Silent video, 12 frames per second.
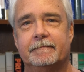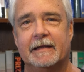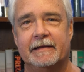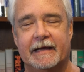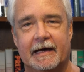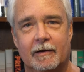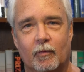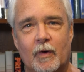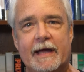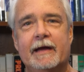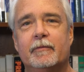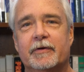and they got
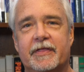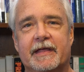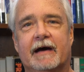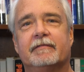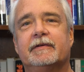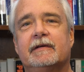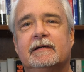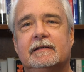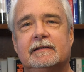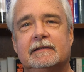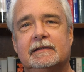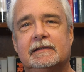away with theft
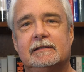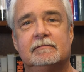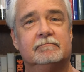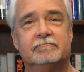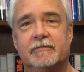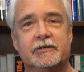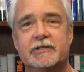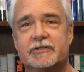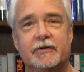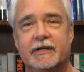they're just